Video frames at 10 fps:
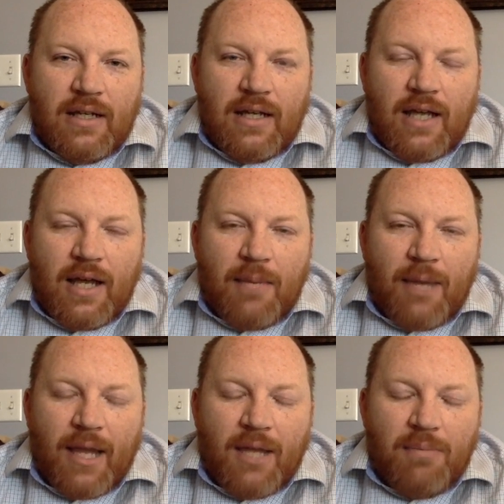
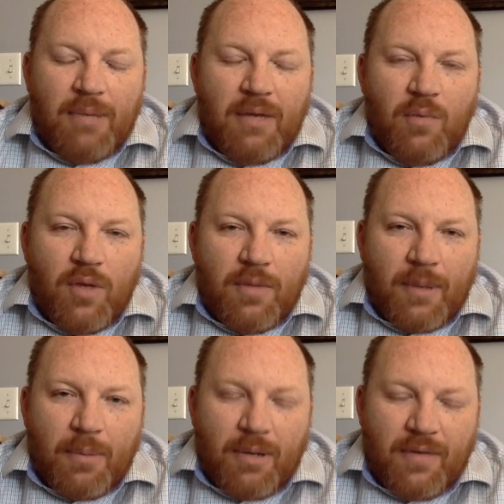I had been with my
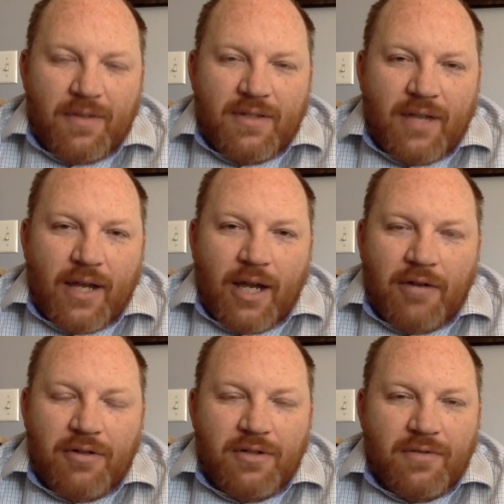previous
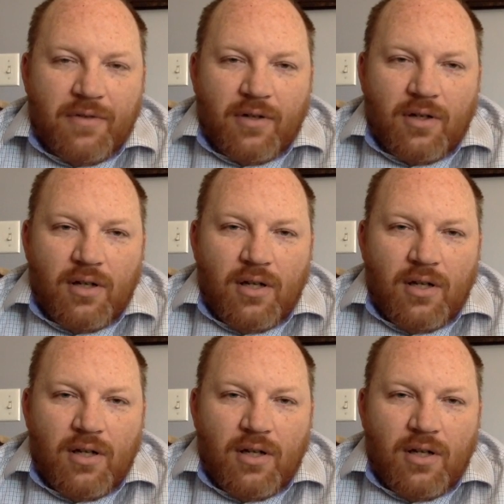psychiatrist for